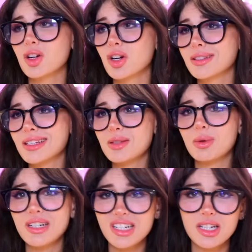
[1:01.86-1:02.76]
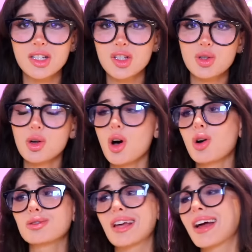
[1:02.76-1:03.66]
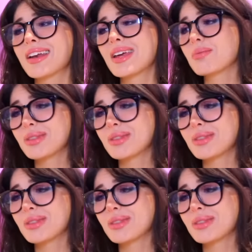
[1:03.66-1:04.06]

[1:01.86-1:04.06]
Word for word: girl, that's where she is so tiny and